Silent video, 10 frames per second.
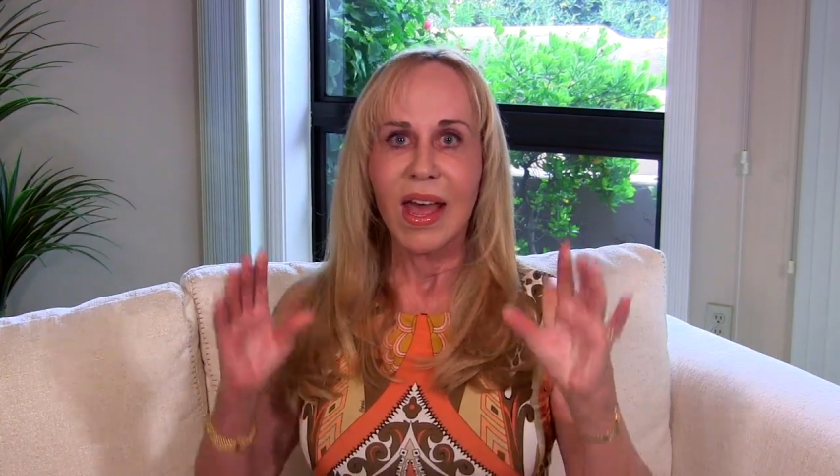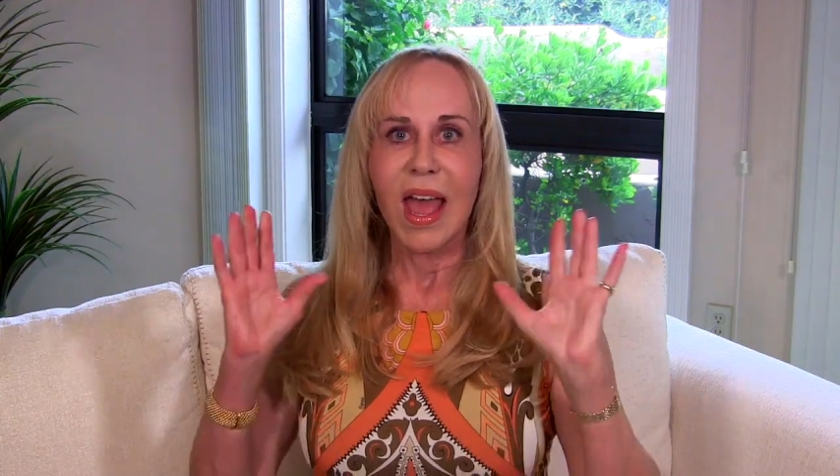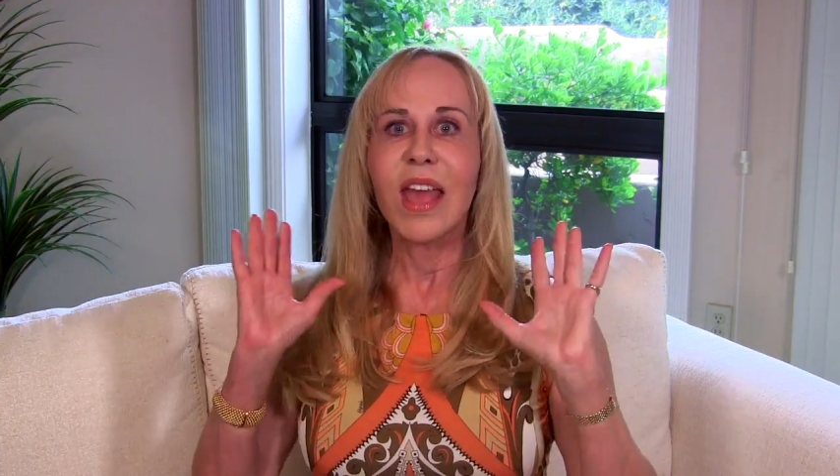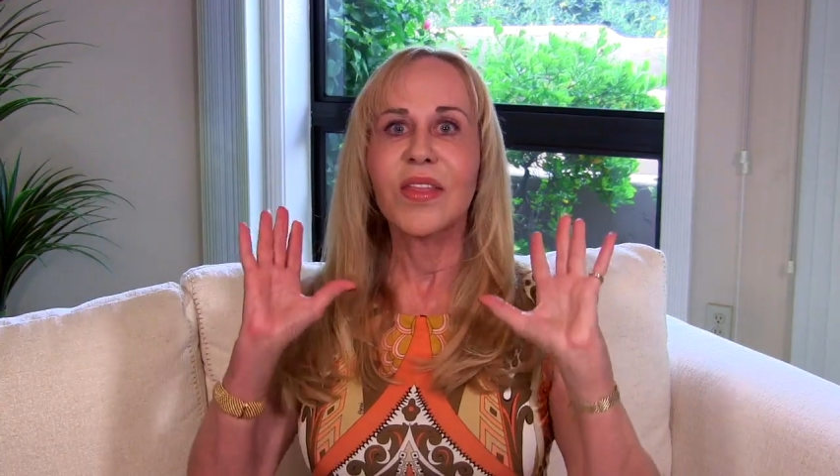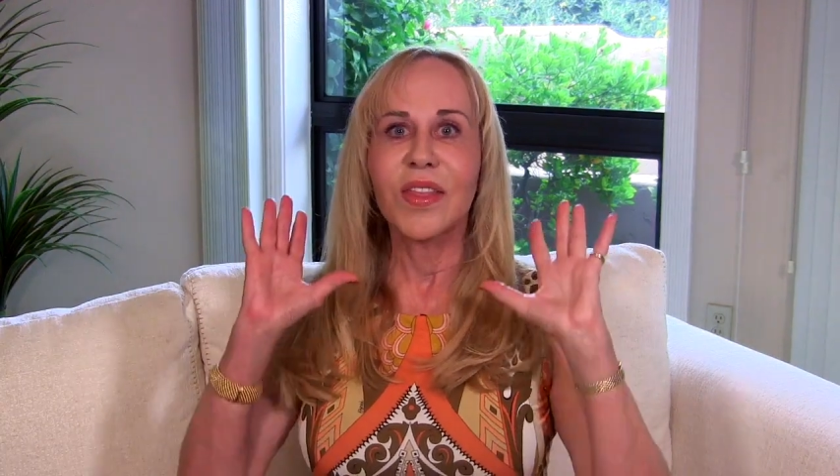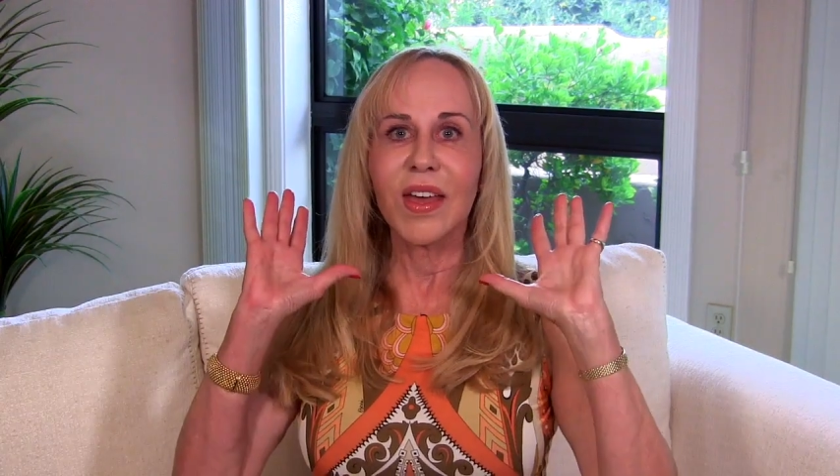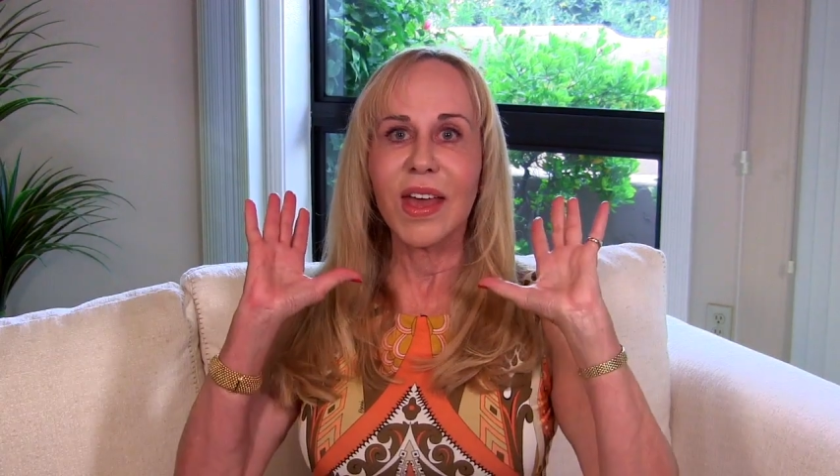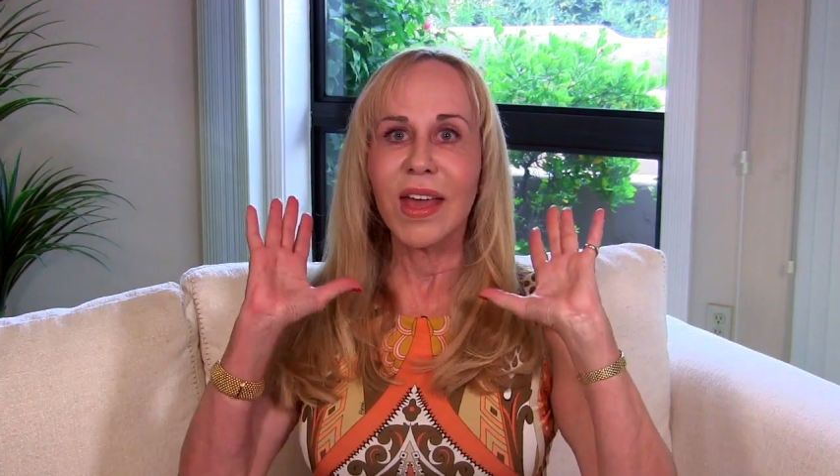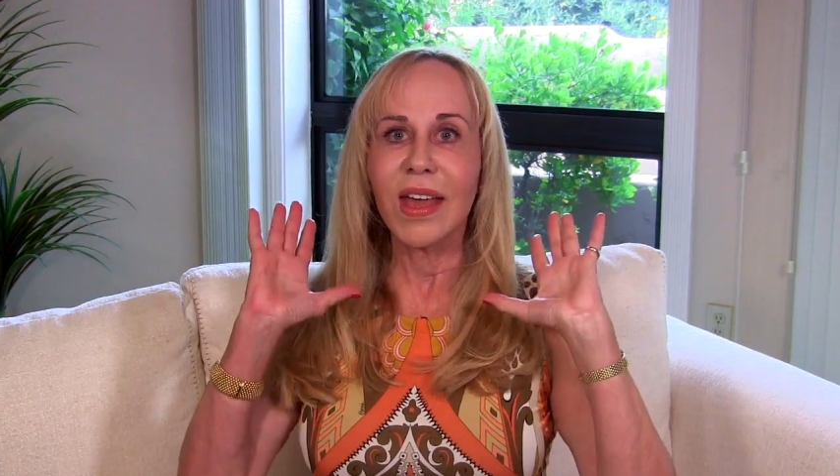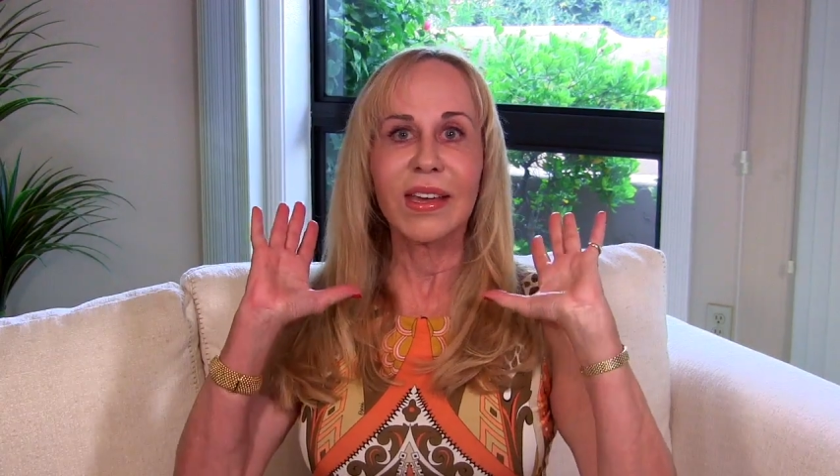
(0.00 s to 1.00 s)
and
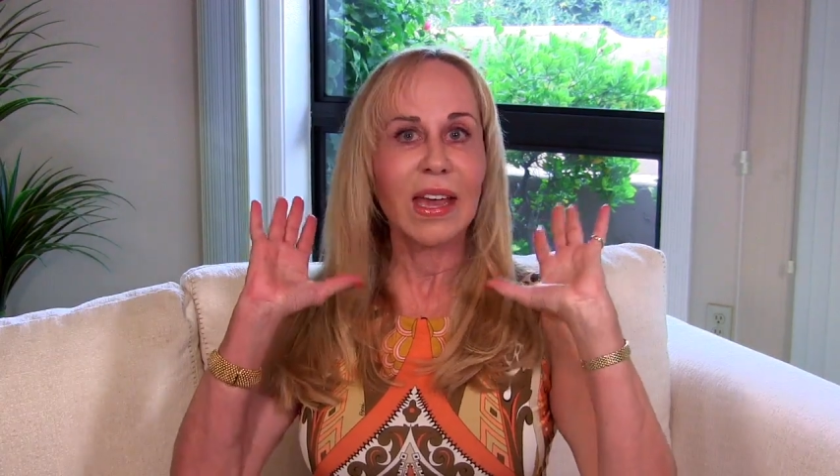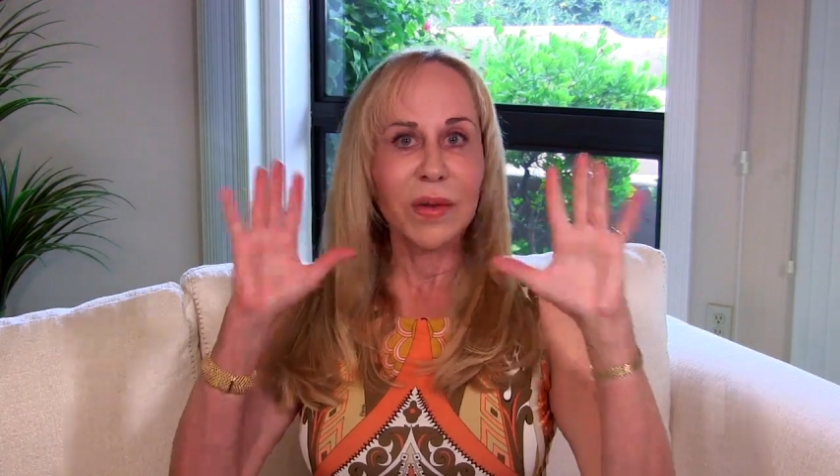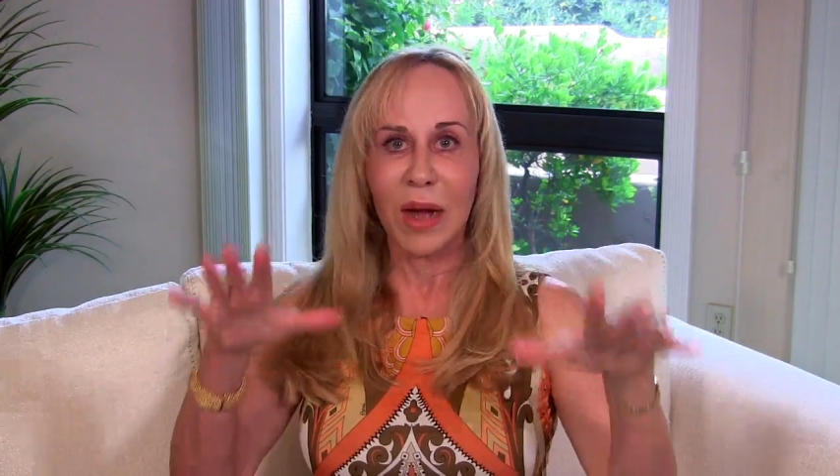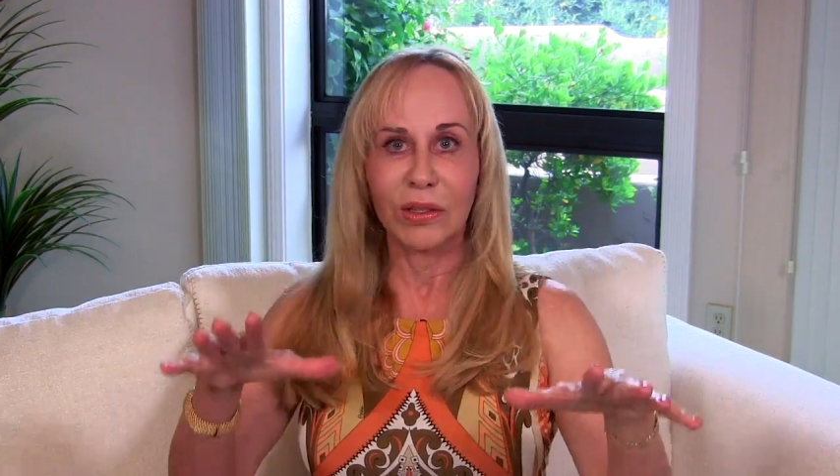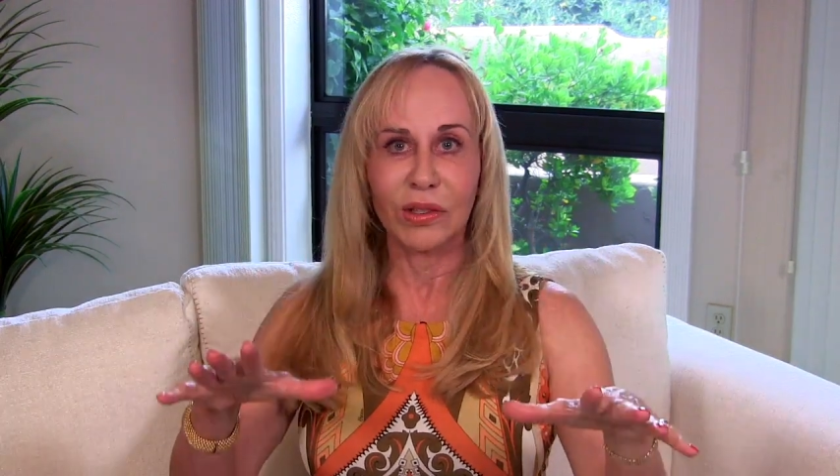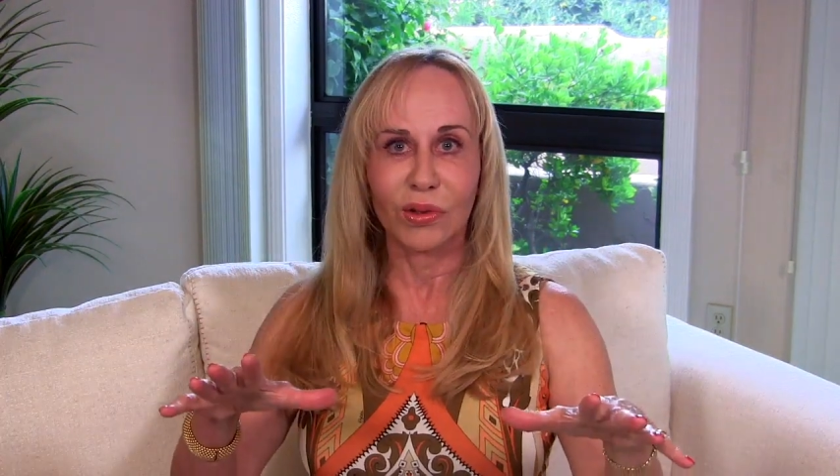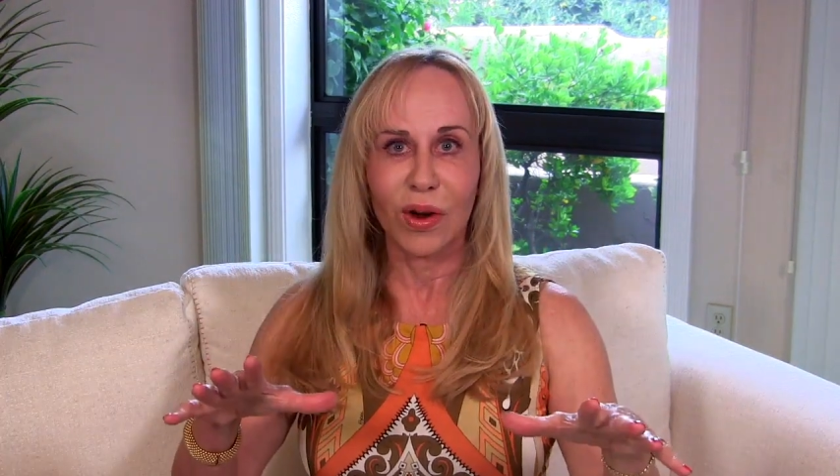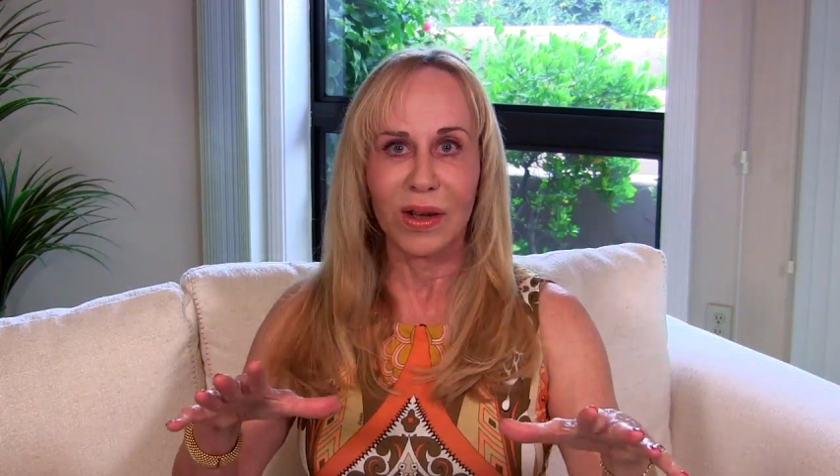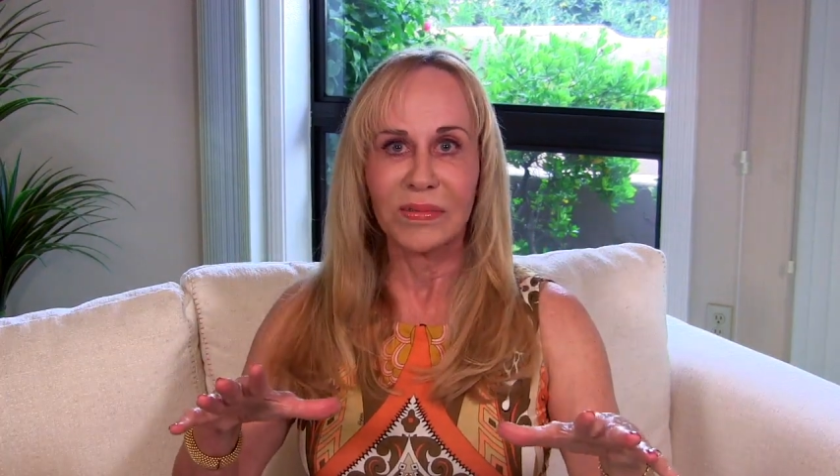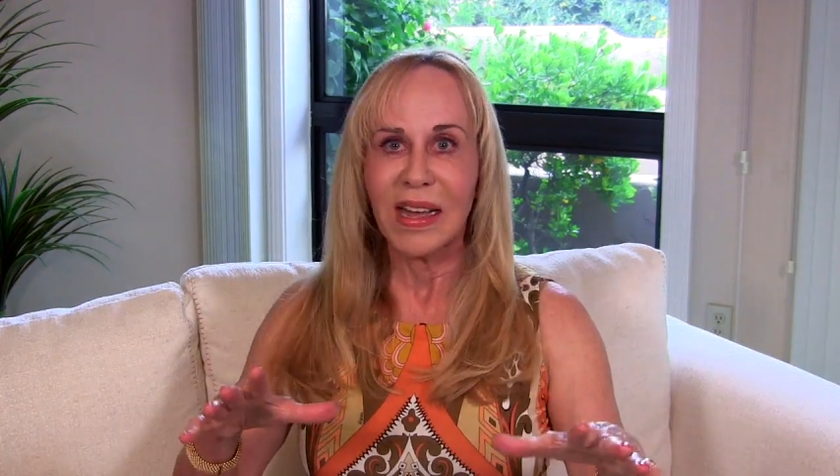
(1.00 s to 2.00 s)
they came on
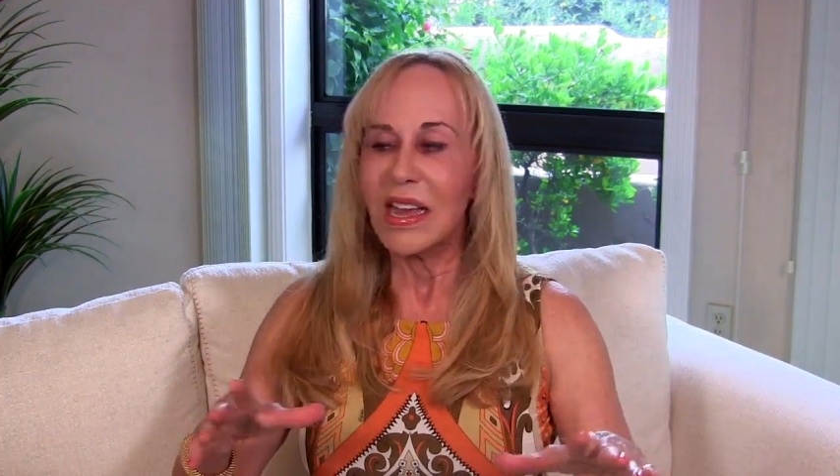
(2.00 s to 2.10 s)
strong.